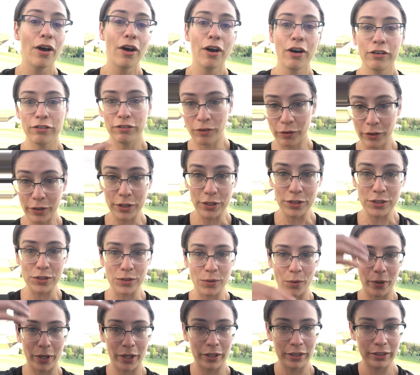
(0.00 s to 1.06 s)
for the
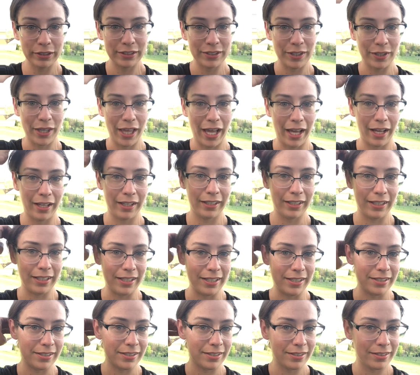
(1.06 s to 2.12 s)
soil. So that
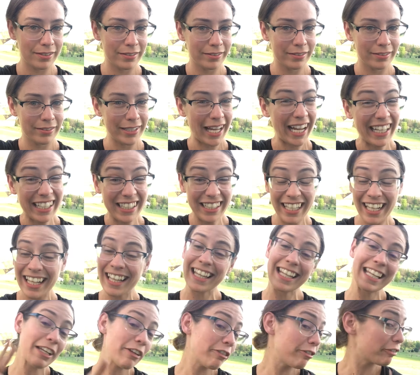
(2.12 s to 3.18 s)
is
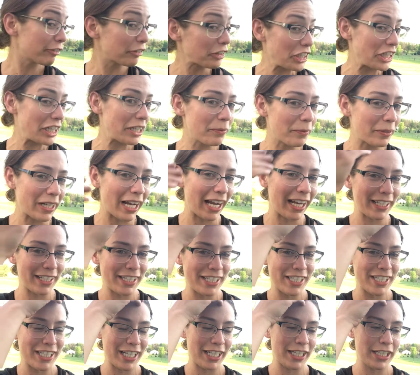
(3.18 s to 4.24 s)
technically free. We're not
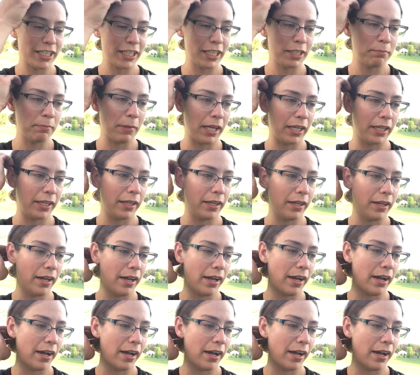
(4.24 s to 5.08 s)
exchanging money,